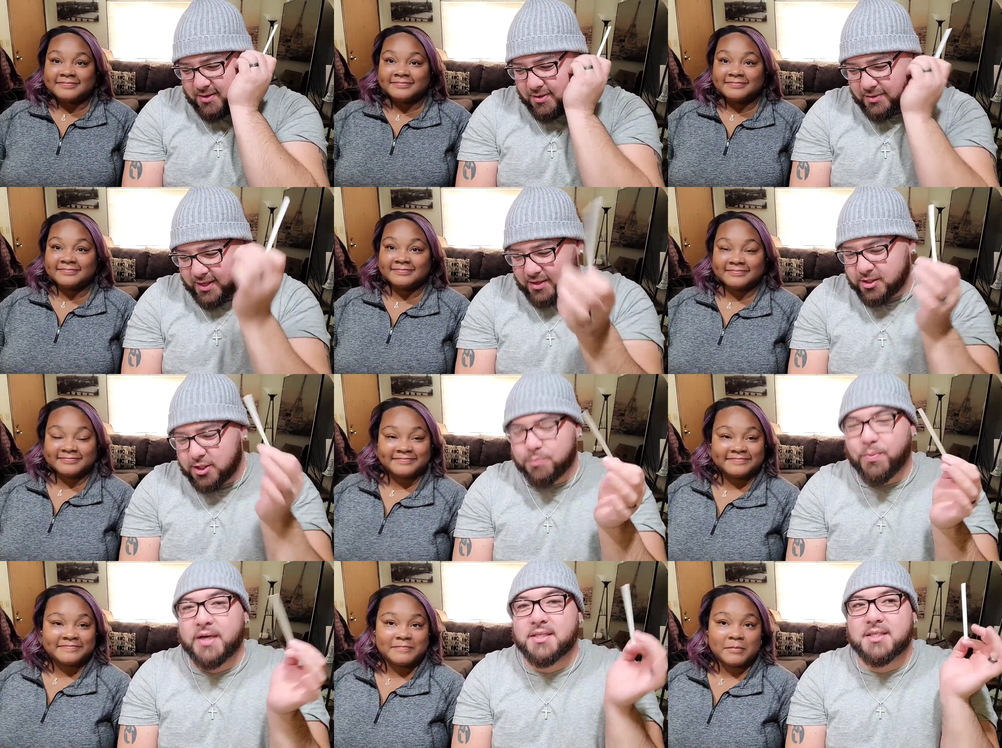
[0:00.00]
Speaker 1: Okay, those
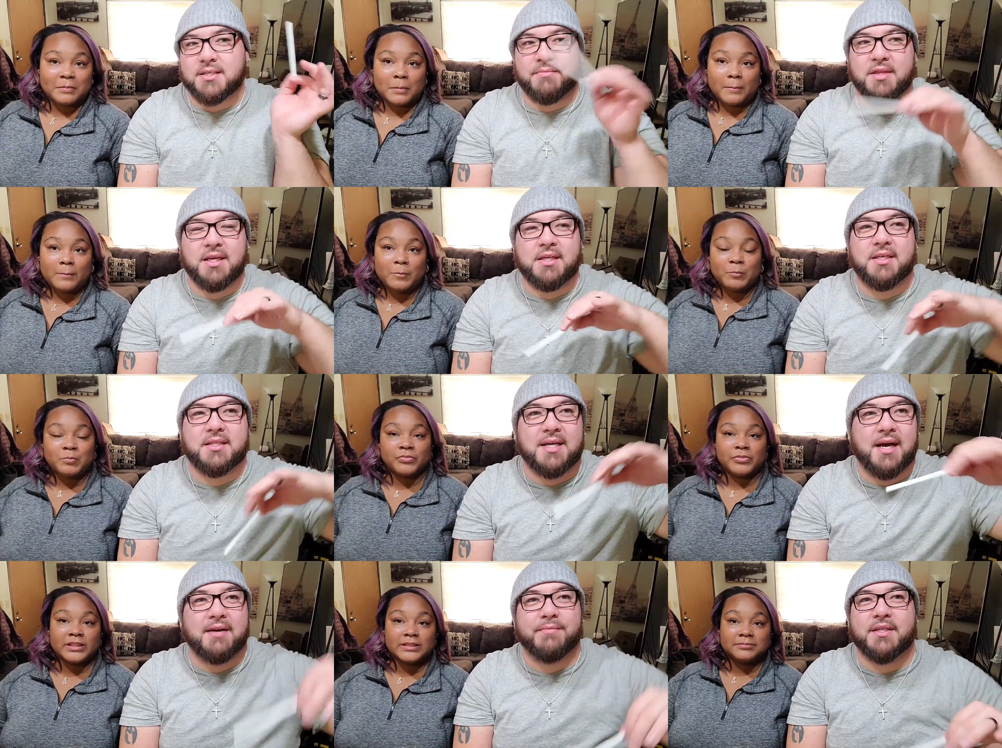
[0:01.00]
spices, I'm thinking it's
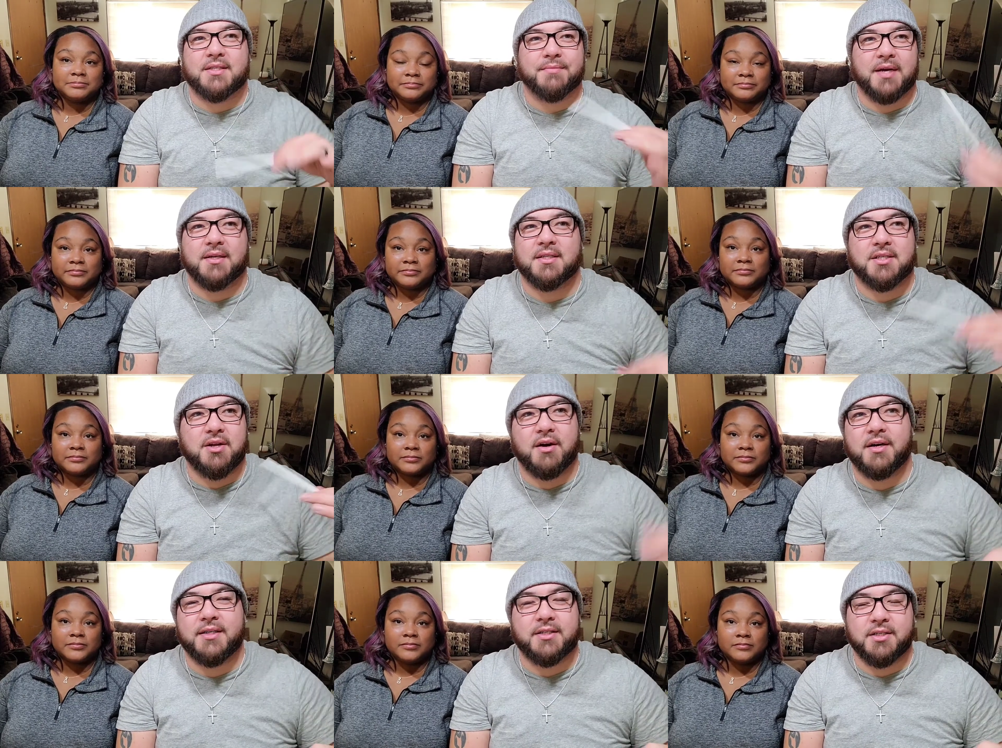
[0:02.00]
got to be some kind of
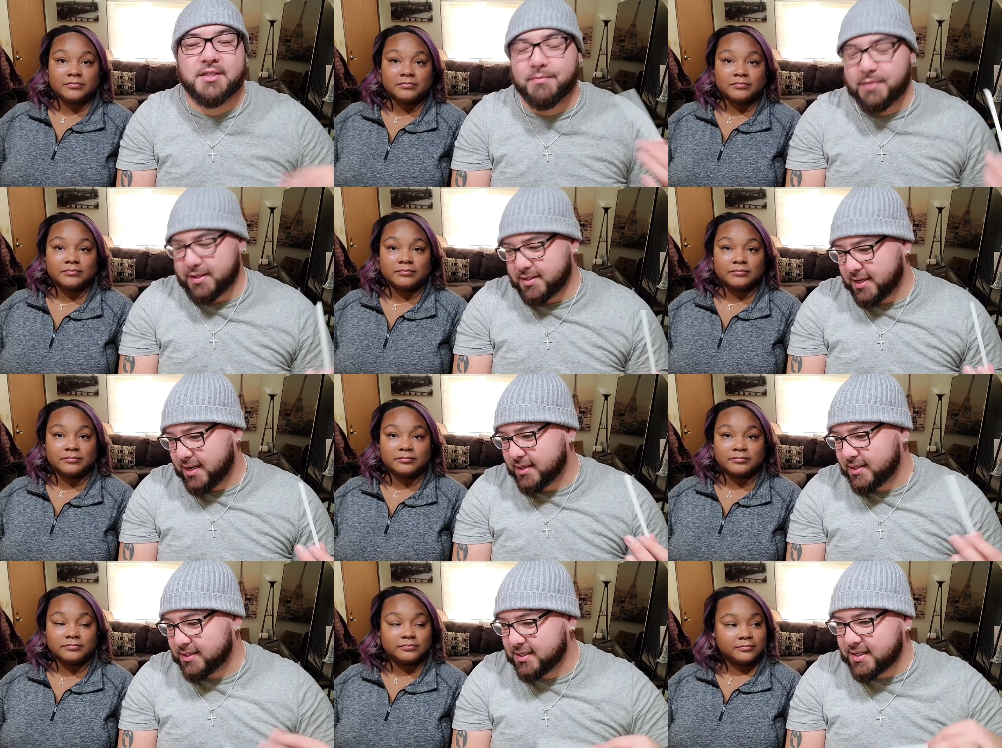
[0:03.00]
star anise or something like that.
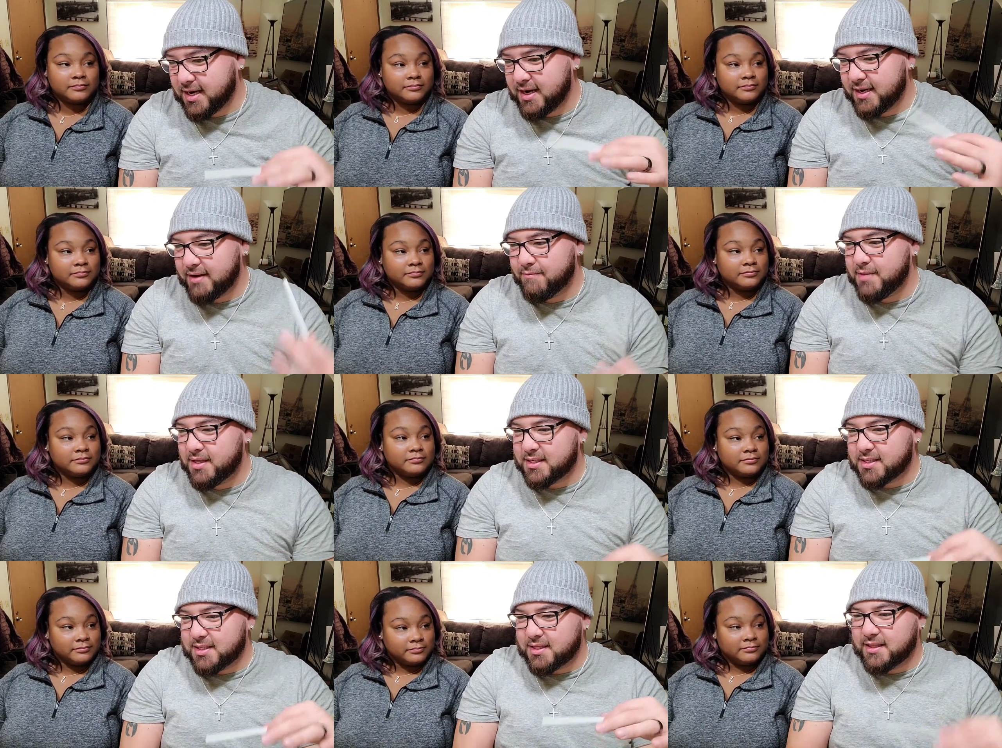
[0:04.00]
Because it's kind of giving me
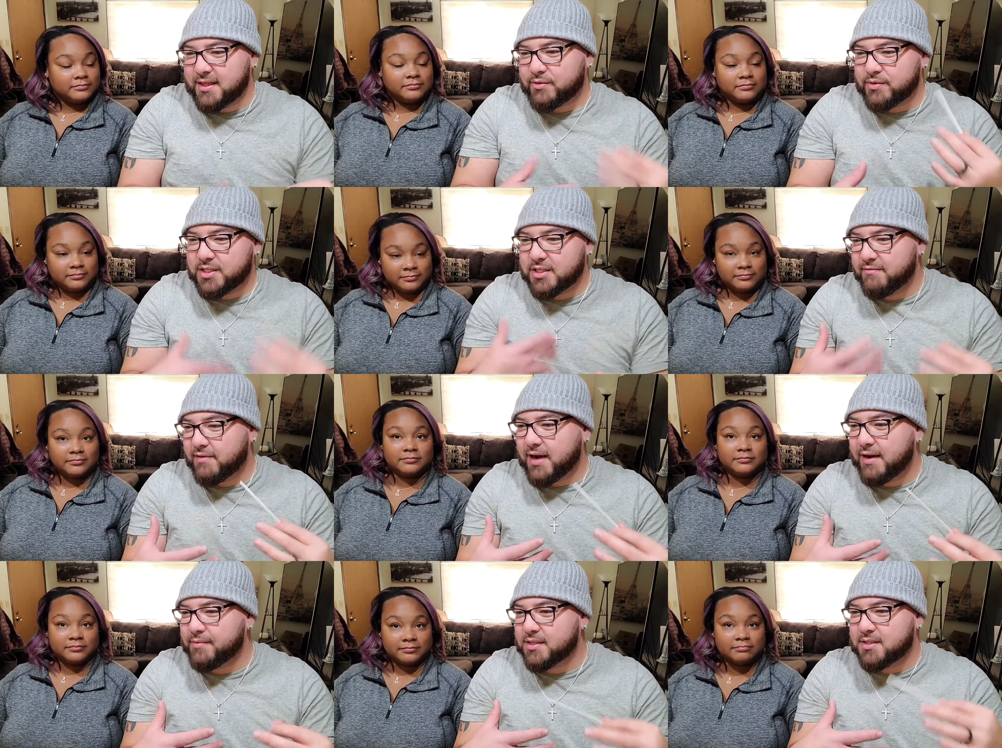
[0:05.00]
this licorice
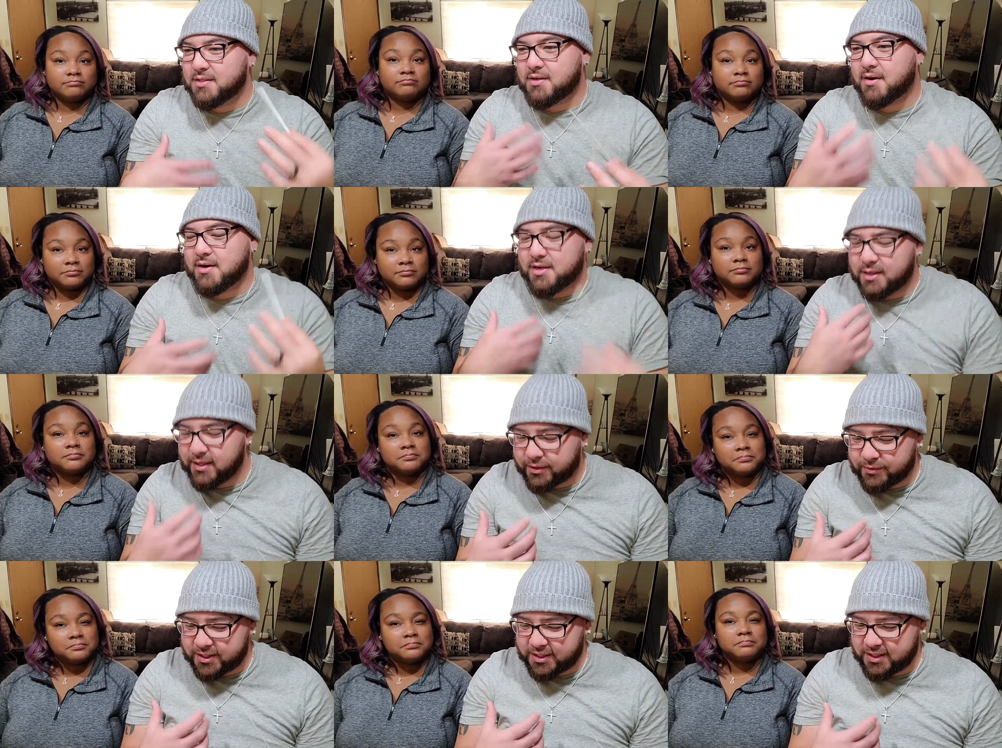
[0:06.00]
vibe, this dark
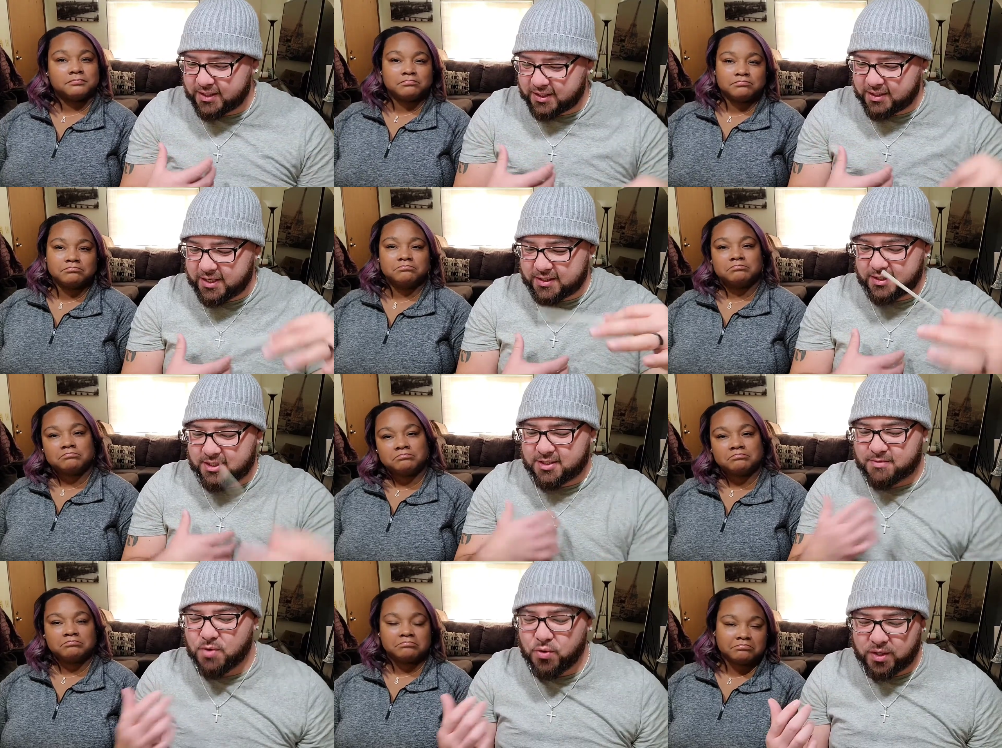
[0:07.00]
licorice, and then you got the
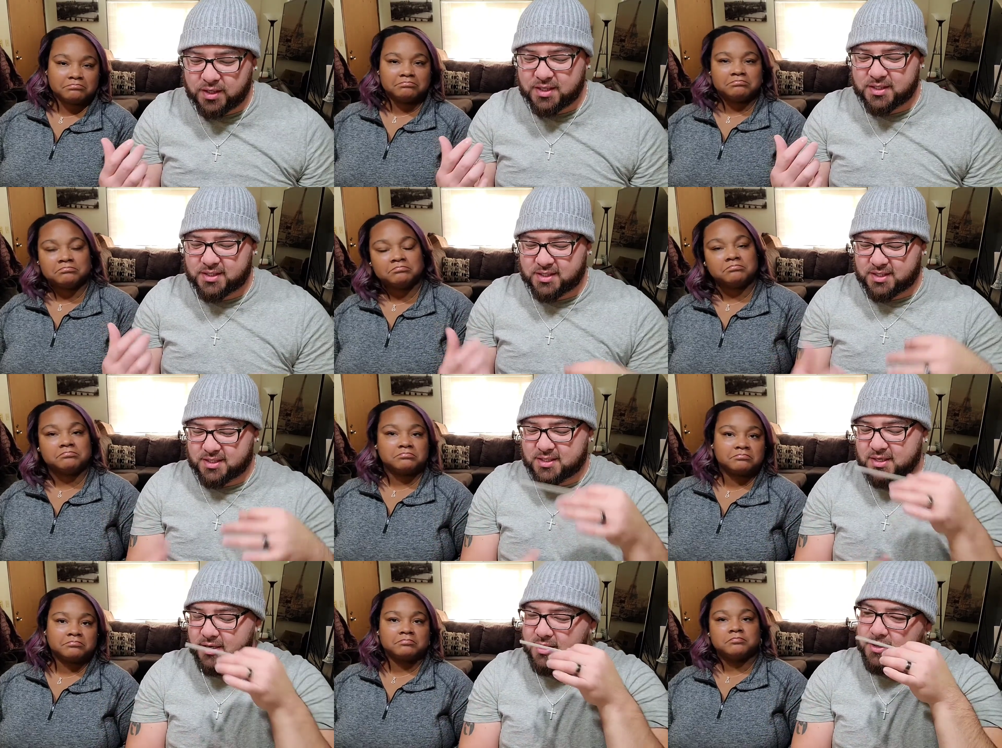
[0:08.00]
smokiness and this
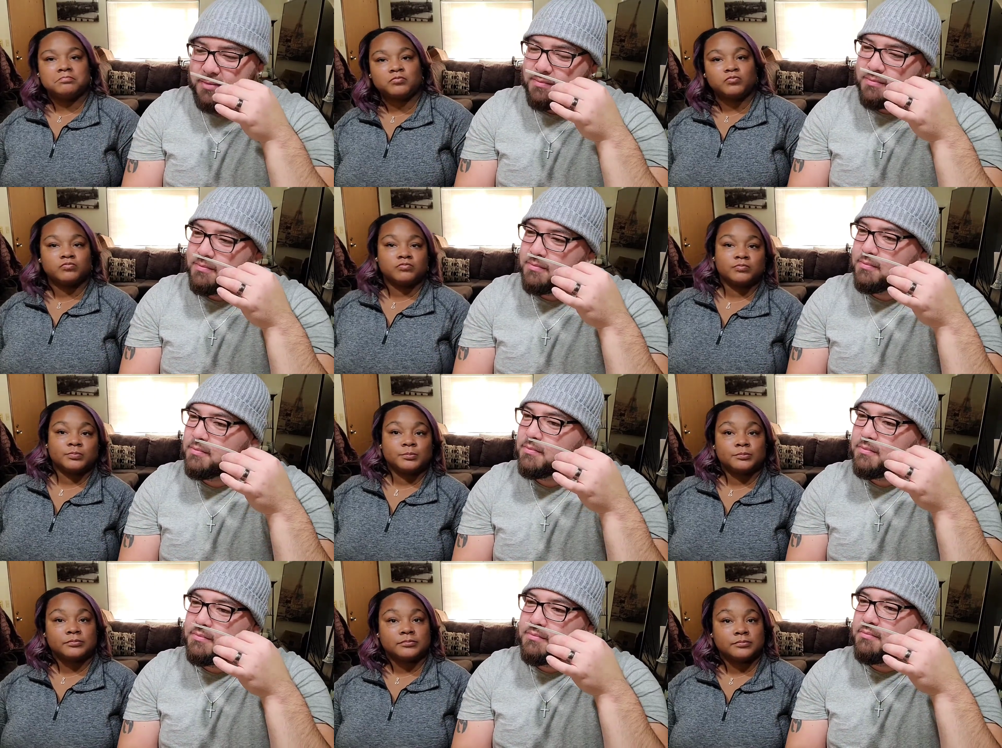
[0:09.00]

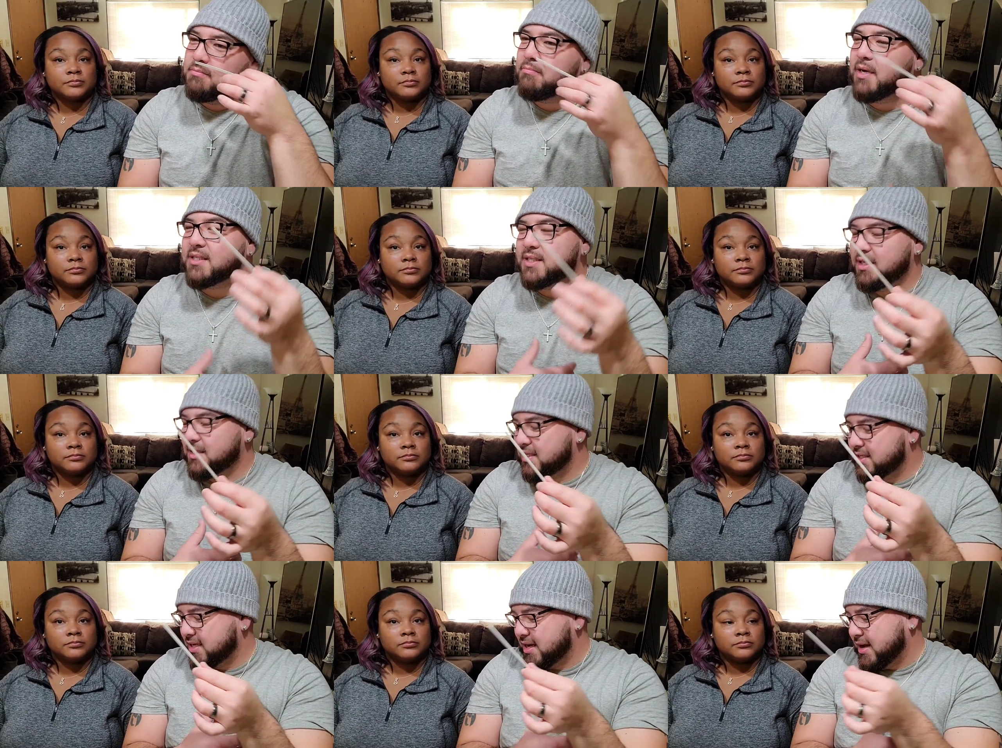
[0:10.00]

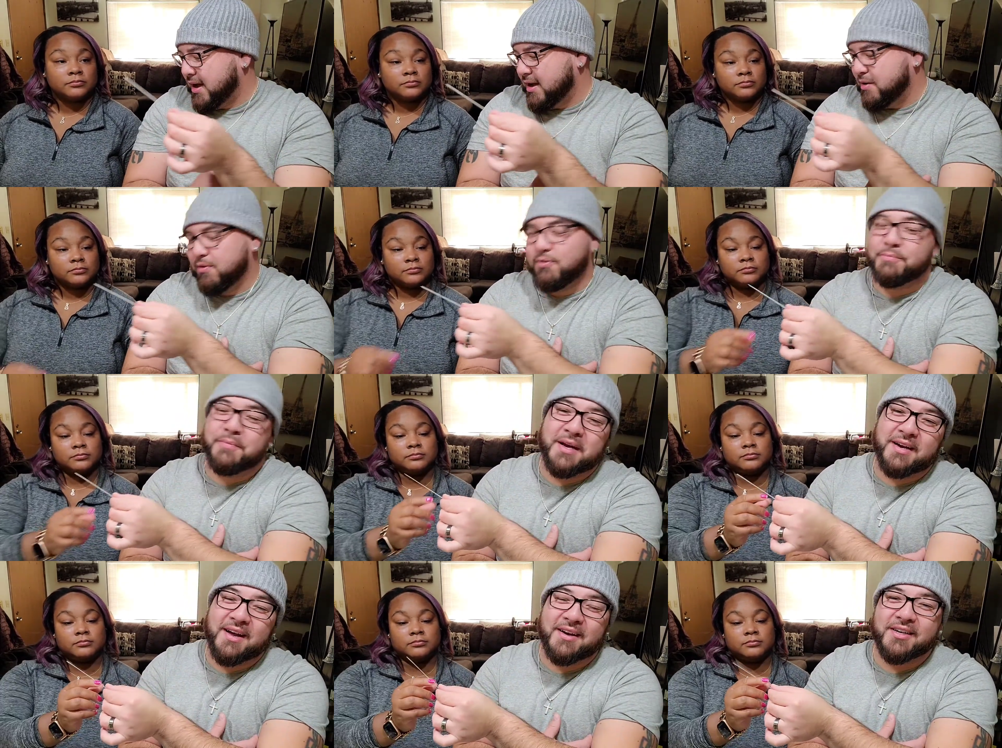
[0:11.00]
muskiness. Oh,
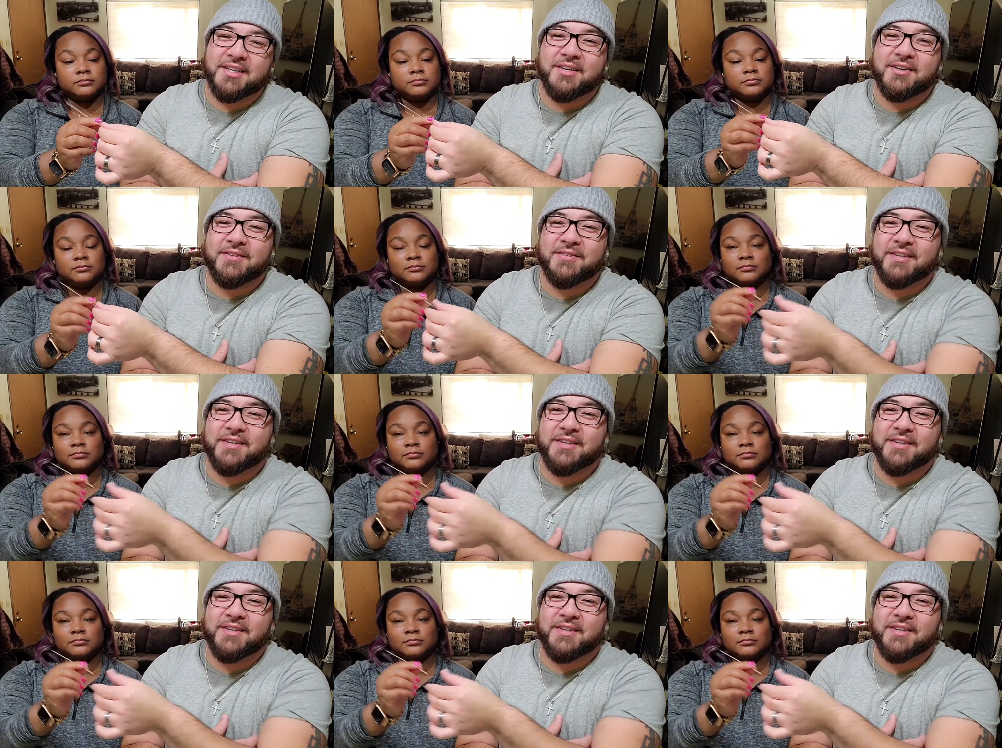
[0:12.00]
man, I don't know.